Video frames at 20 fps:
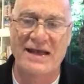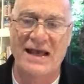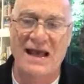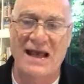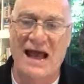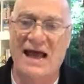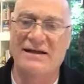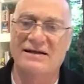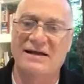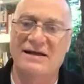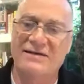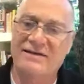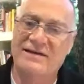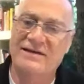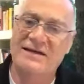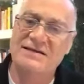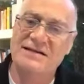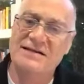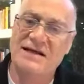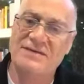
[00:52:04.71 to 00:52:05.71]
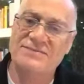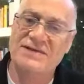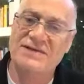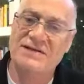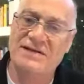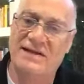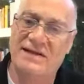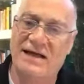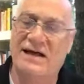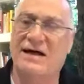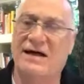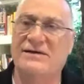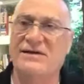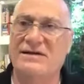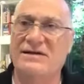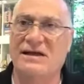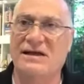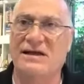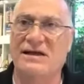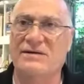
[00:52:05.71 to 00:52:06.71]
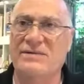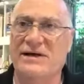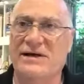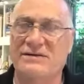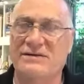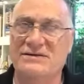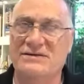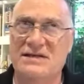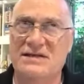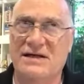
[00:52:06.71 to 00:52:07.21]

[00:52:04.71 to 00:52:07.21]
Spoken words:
And this comes to that other thing about,